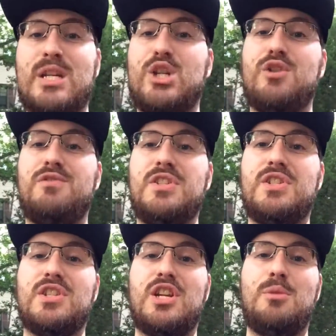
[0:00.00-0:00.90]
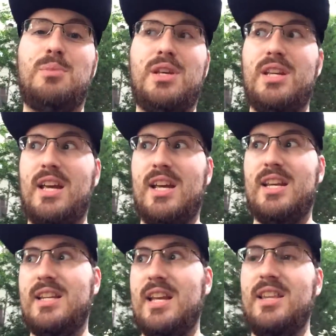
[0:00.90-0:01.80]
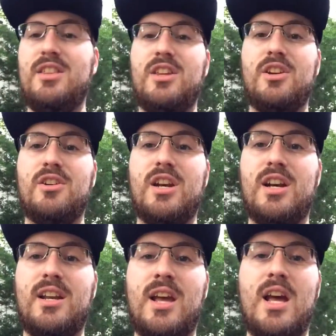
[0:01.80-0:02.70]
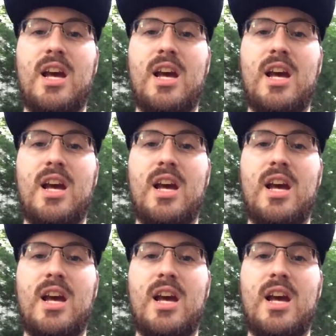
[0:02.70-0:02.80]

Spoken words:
Not sure if this is going to be a daily thing or not.